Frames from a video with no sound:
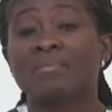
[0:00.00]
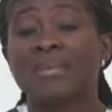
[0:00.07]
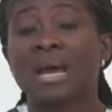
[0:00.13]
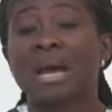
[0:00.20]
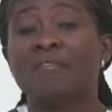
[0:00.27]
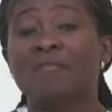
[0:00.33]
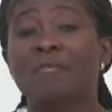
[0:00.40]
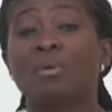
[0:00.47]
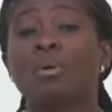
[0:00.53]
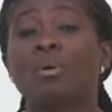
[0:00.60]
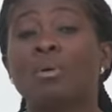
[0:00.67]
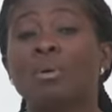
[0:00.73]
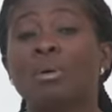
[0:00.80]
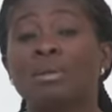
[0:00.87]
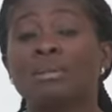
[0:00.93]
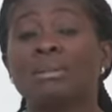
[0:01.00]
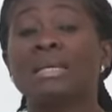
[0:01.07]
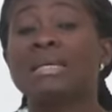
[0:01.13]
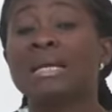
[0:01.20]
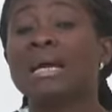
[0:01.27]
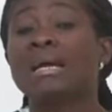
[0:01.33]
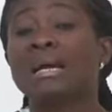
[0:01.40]
are for the
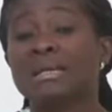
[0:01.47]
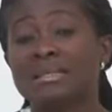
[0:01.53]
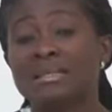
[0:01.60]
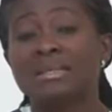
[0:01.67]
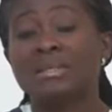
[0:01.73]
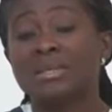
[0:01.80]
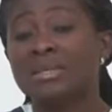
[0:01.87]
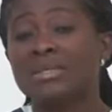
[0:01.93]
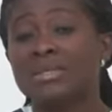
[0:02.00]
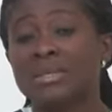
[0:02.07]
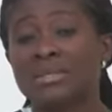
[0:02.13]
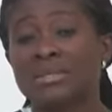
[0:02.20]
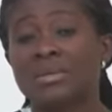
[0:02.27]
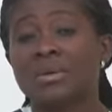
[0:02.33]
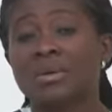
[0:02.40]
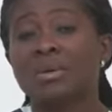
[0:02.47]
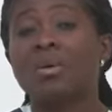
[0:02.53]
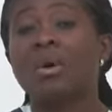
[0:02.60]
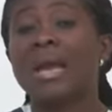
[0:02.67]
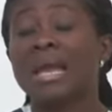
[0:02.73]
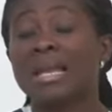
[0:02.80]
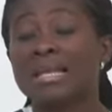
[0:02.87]
younger teenagers
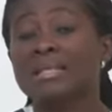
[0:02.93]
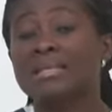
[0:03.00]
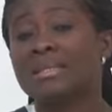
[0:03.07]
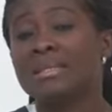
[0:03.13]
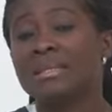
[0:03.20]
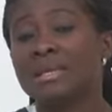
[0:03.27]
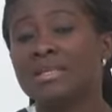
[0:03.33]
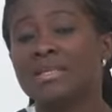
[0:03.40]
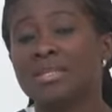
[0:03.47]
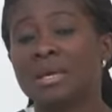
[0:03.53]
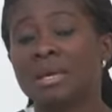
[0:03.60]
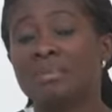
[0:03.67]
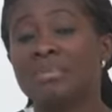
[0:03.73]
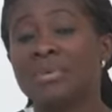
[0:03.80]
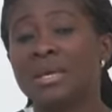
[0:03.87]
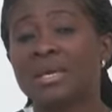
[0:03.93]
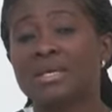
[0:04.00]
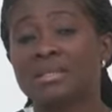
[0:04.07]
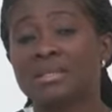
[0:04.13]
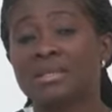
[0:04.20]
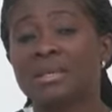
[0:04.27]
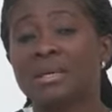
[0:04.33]
or early teenage
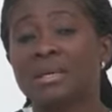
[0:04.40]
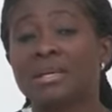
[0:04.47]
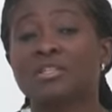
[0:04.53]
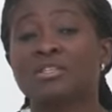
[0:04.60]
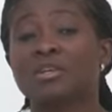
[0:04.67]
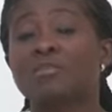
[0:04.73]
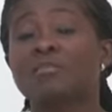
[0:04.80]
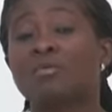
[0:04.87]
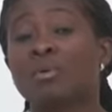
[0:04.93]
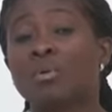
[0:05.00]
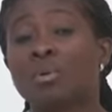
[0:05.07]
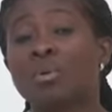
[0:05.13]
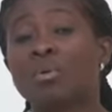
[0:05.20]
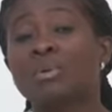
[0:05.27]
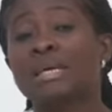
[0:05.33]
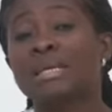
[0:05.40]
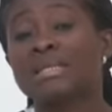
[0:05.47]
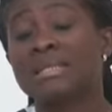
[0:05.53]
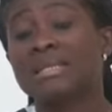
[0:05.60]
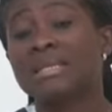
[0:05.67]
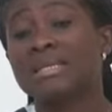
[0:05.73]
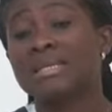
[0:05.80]
years. It's not for older
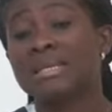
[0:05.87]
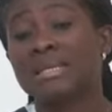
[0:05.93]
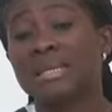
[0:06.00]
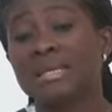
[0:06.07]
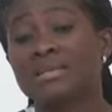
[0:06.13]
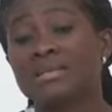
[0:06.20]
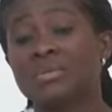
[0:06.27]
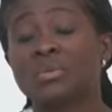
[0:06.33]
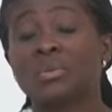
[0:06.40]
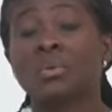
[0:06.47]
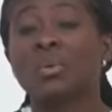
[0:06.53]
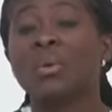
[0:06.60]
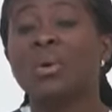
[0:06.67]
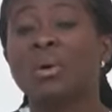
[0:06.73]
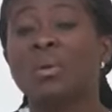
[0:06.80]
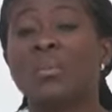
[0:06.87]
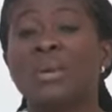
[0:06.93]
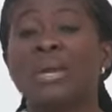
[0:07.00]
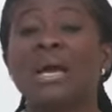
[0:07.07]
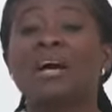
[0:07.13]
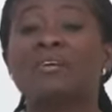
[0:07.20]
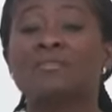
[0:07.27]
teenage years. So
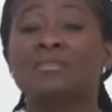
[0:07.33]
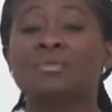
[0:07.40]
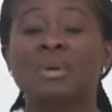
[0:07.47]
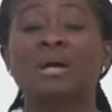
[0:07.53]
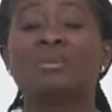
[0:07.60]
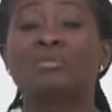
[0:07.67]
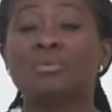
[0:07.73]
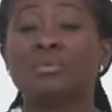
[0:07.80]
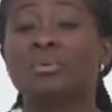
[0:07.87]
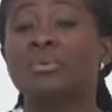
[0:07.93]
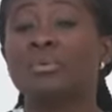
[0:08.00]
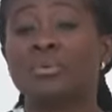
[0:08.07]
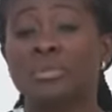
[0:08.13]
we have to outgrow